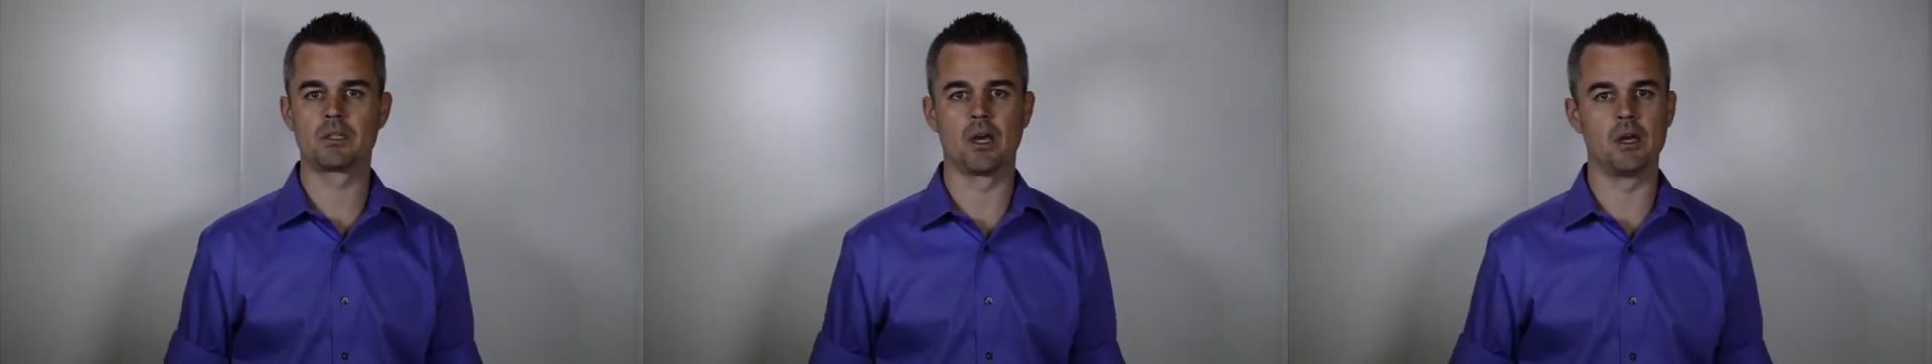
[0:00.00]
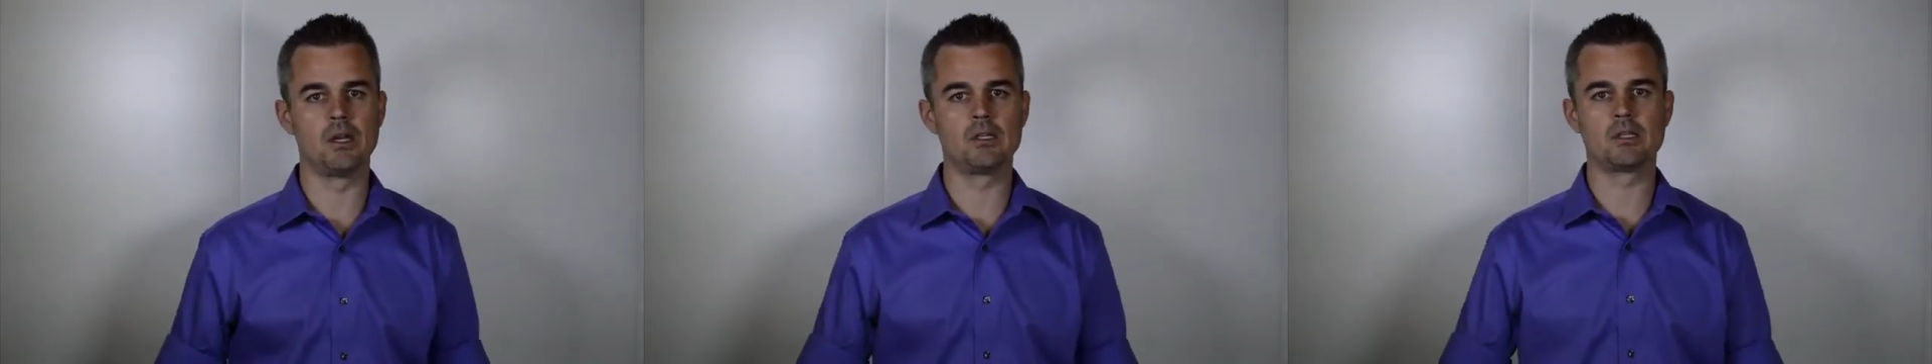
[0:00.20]

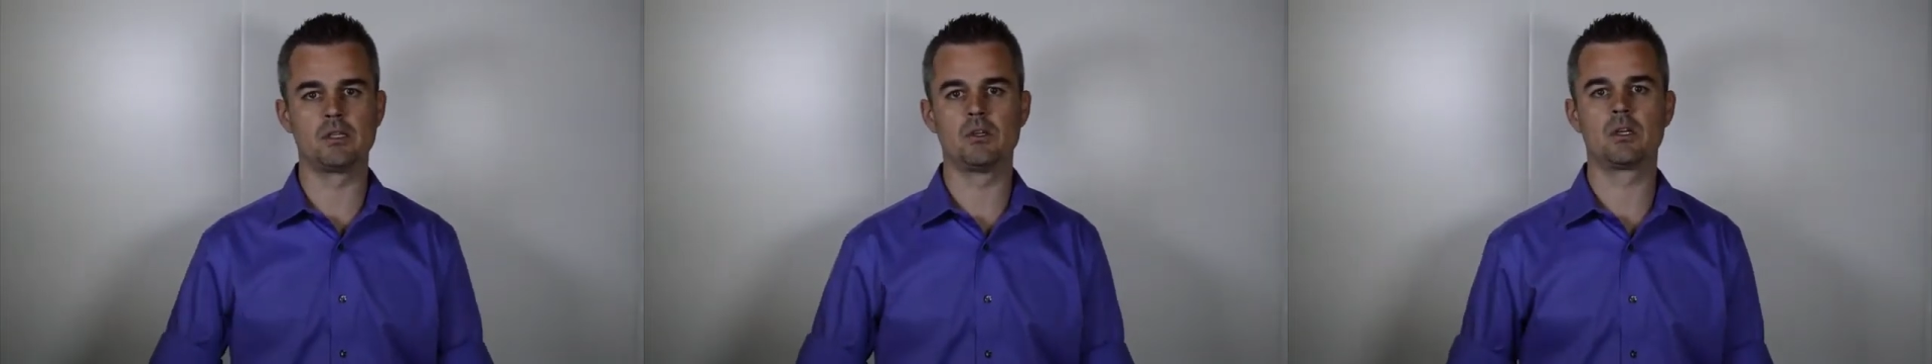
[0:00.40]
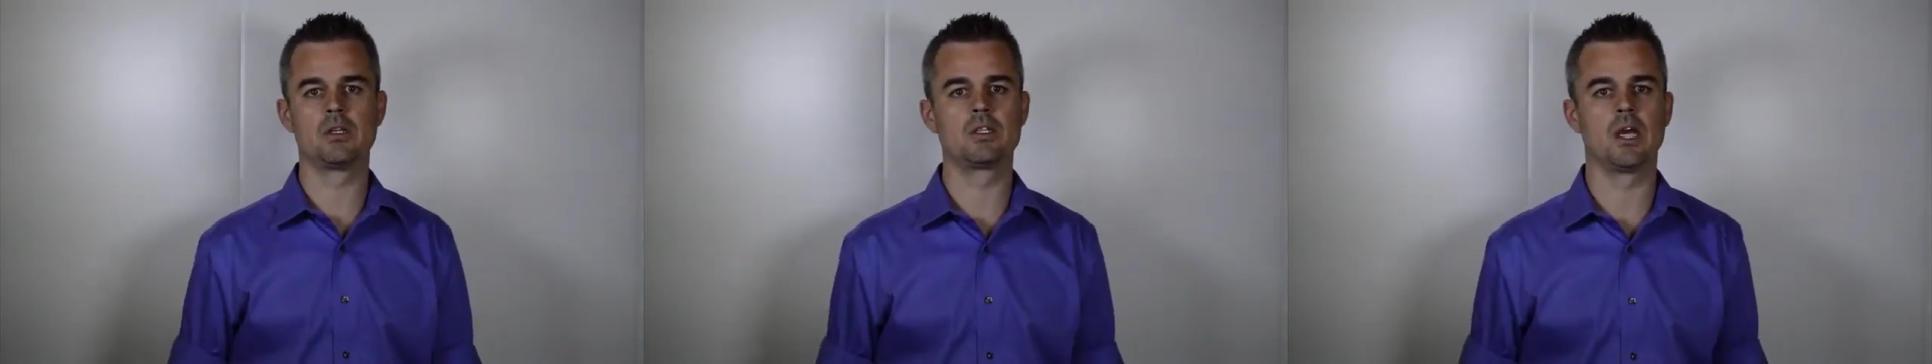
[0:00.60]
studies
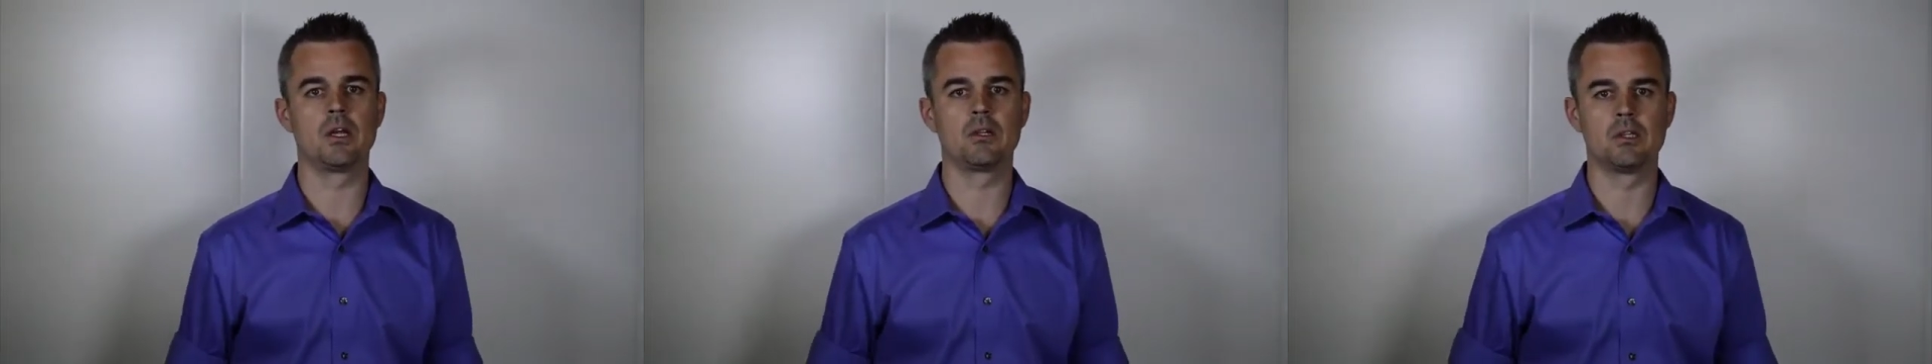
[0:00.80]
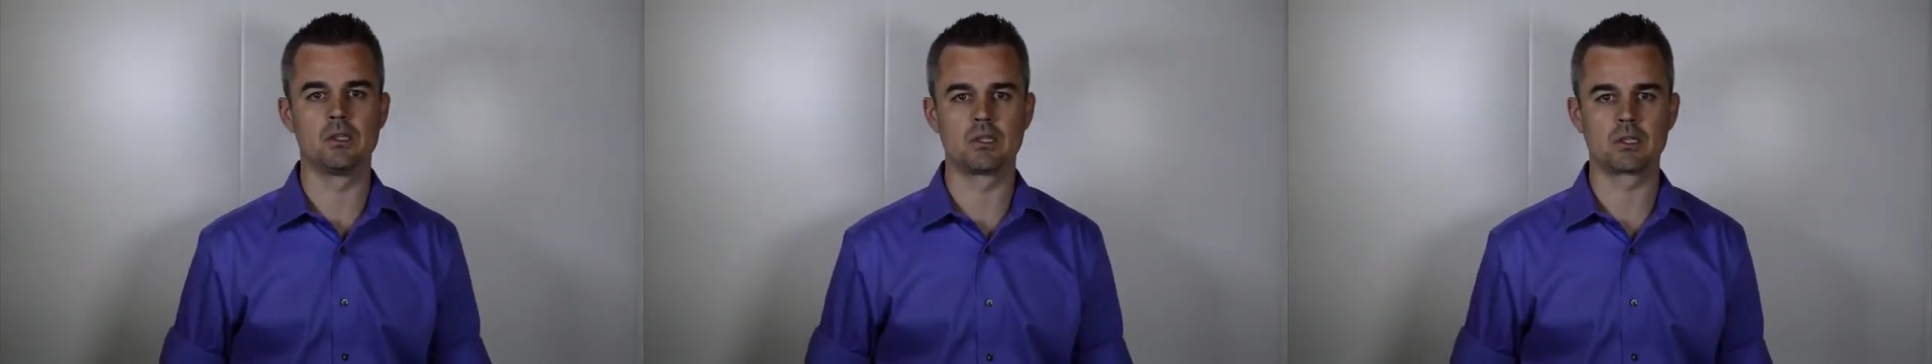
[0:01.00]
and you can
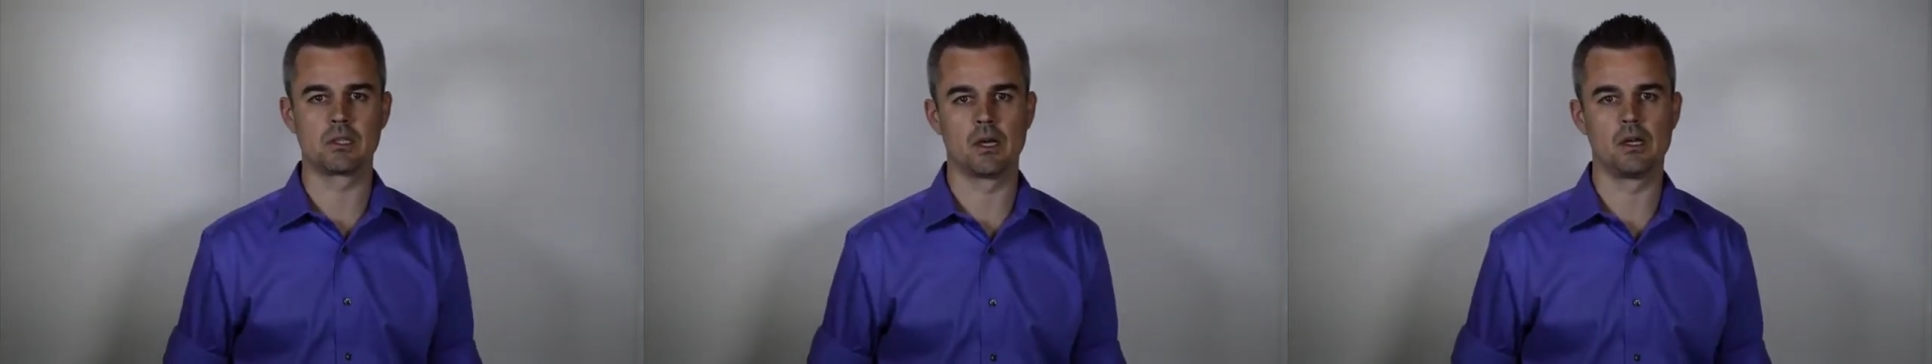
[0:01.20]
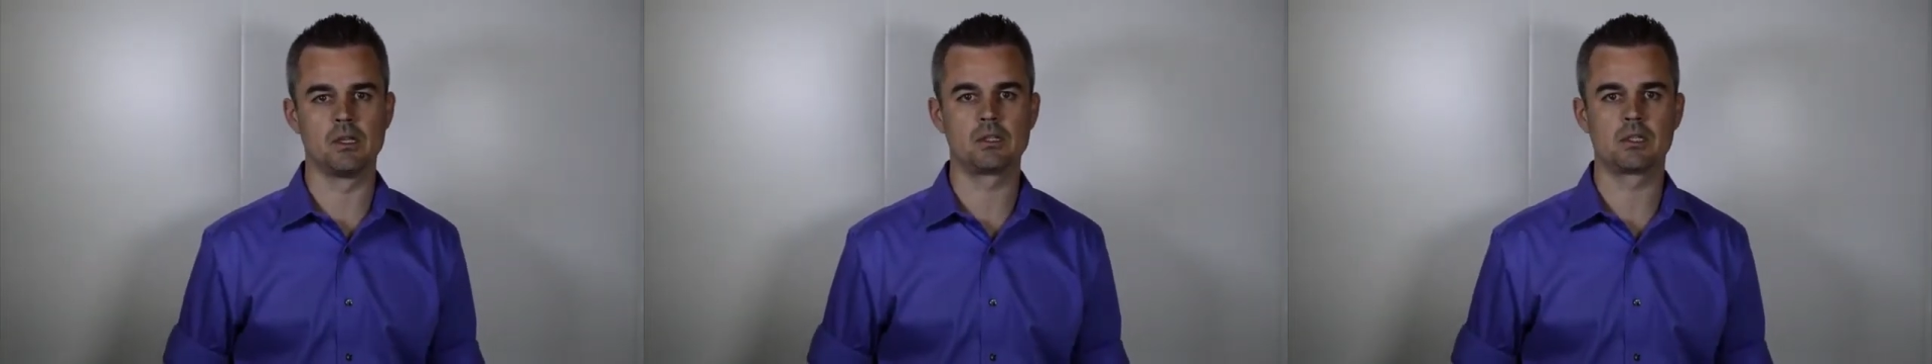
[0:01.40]
take these
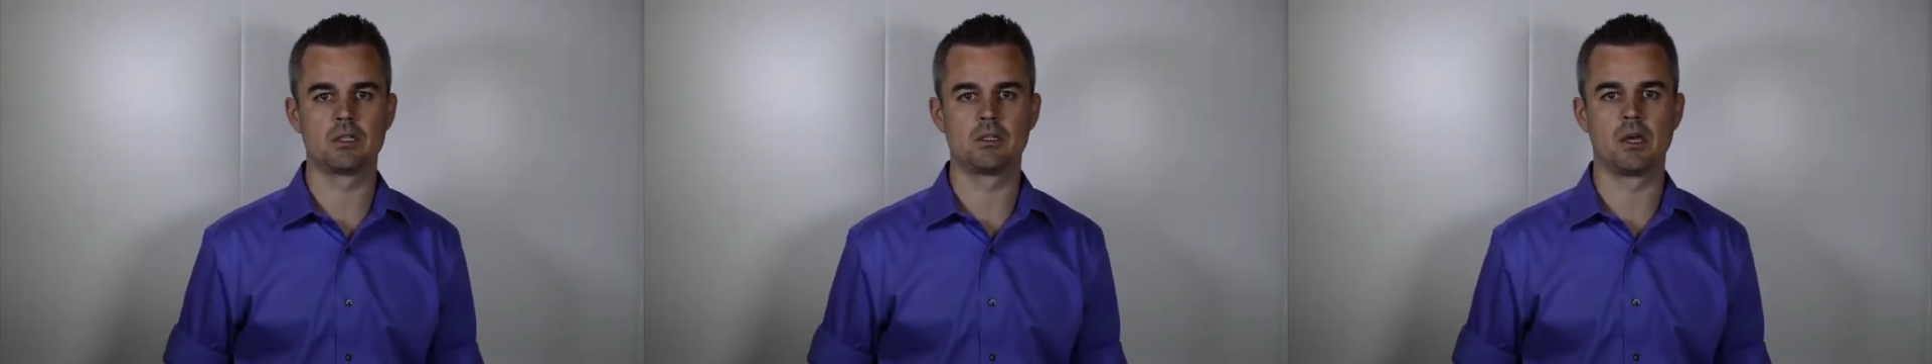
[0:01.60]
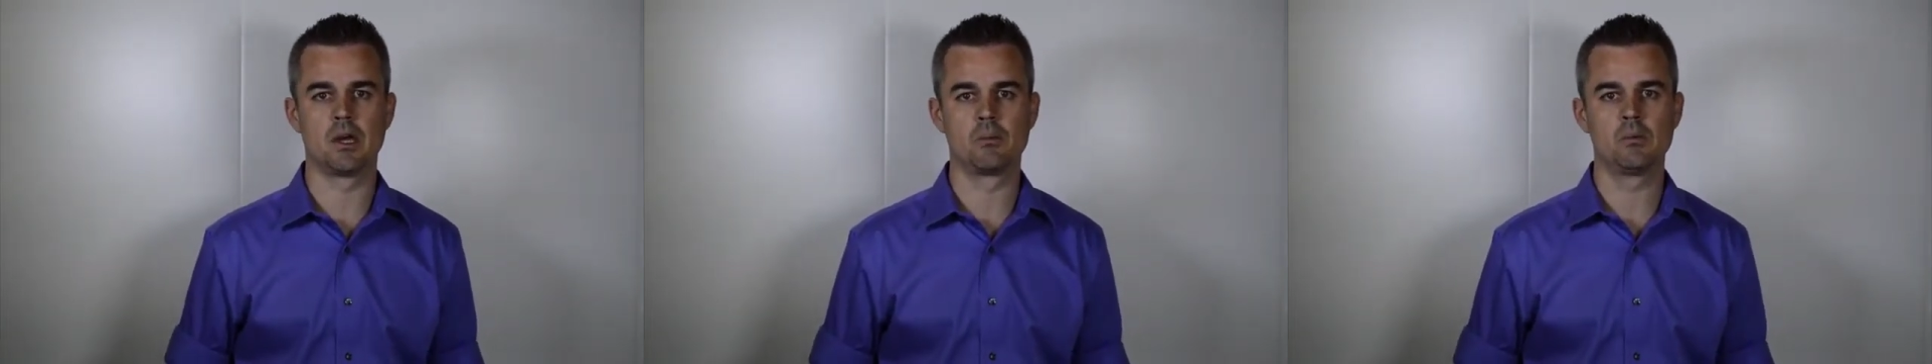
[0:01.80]
studies to
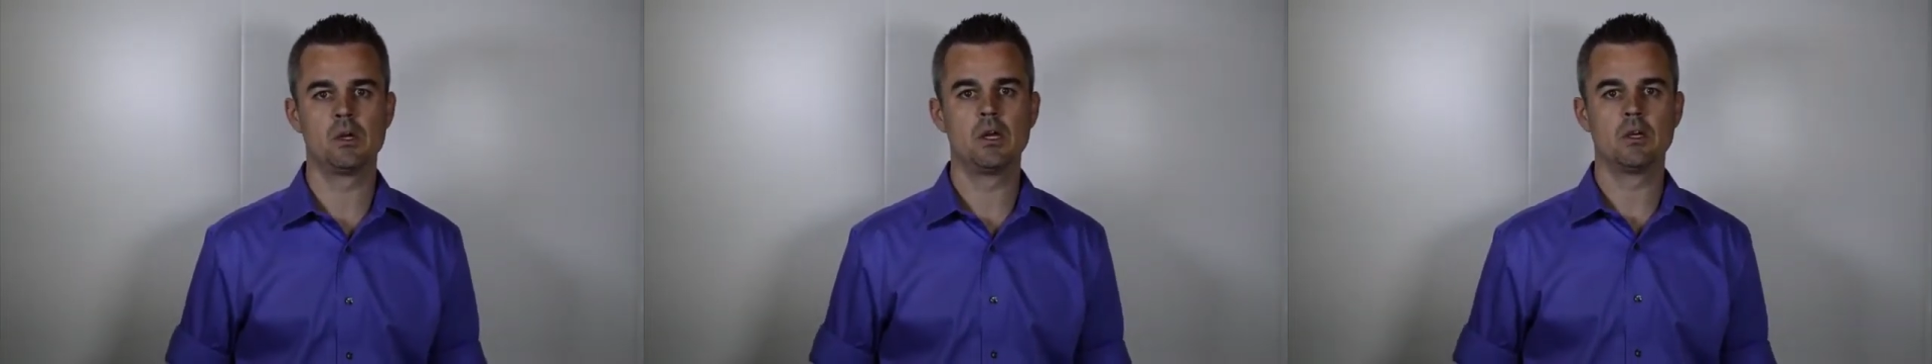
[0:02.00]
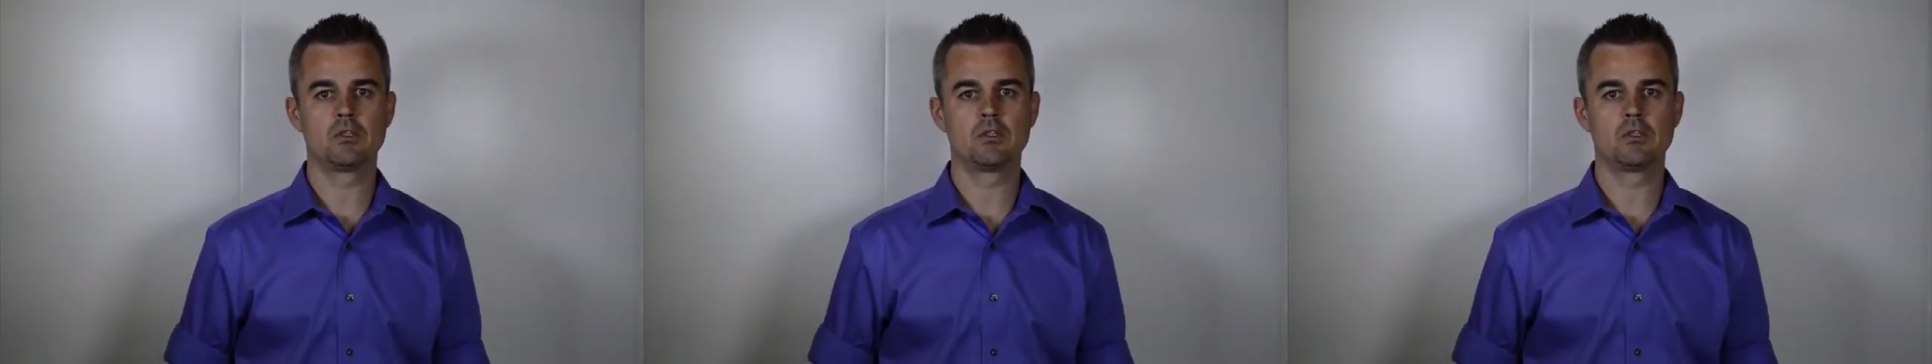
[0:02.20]
them